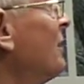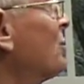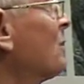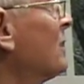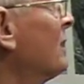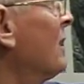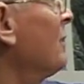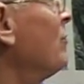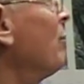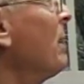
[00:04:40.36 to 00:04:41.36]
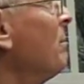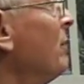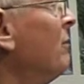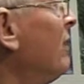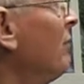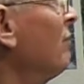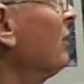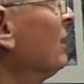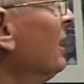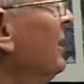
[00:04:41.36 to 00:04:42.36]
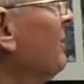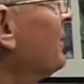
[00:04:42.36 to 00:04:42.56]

this was, I remember very fondly